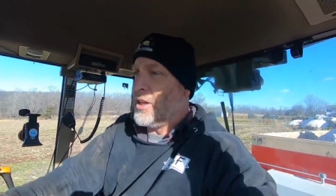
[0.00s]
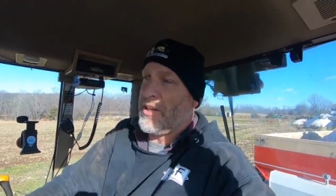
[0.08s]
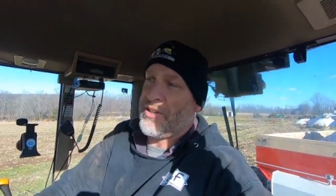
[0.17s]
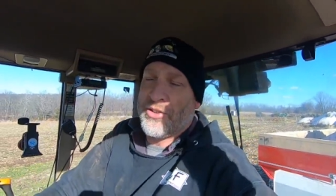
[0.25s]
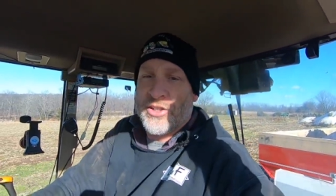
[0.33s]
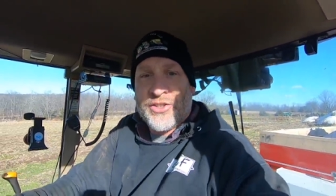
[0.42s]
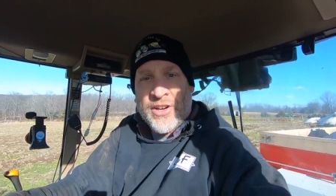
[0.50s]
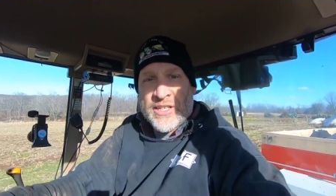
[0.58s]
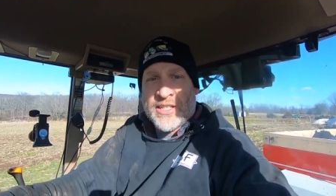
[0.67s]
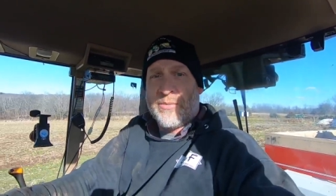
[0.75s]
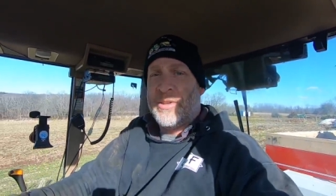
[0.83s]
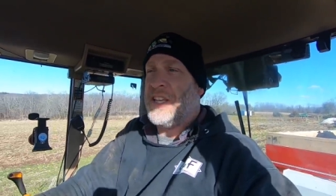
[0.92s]
like to
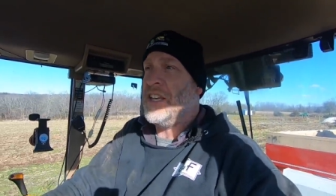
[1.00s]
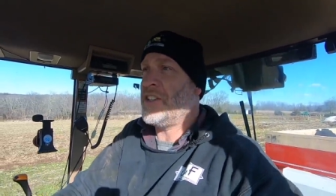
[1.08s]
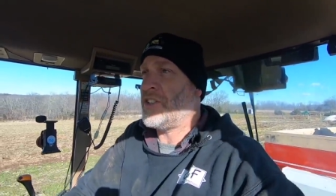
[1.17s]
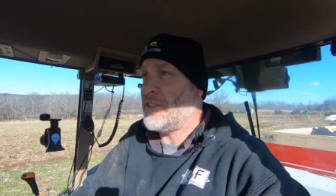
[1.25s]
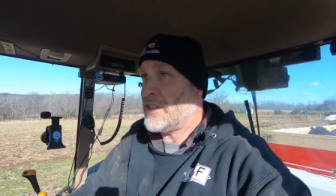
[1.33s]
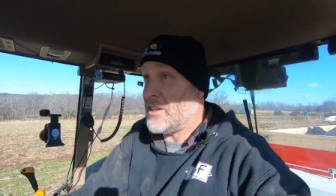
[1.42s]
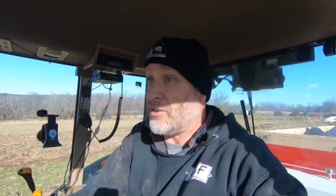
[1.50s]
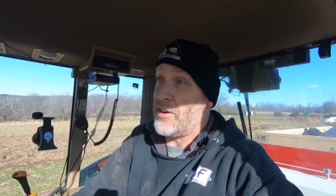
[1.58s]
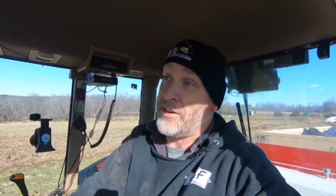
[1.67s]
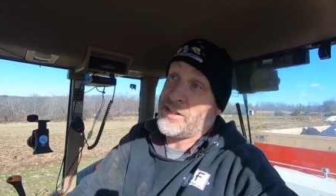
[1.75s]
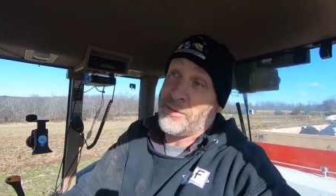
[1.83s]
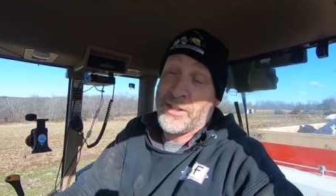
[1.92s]
address some of the issues that
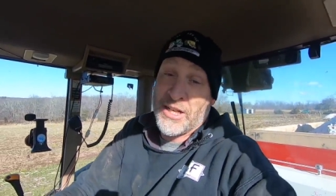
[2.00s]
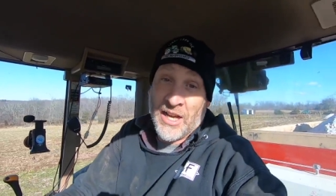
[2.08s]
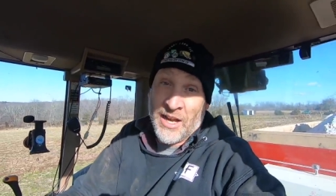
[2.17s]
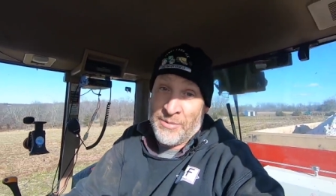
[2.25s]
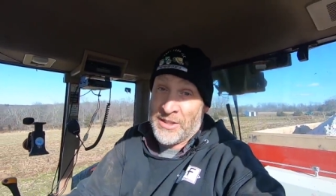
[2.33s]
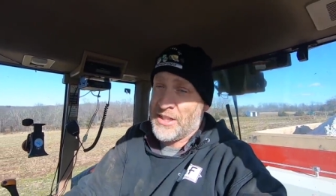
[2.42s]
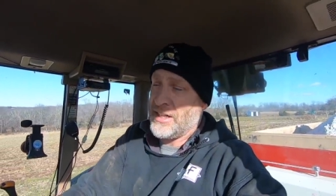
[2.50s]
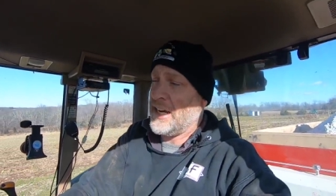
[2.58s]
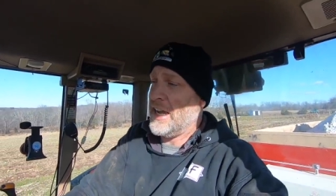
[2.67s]
were some of the comments that I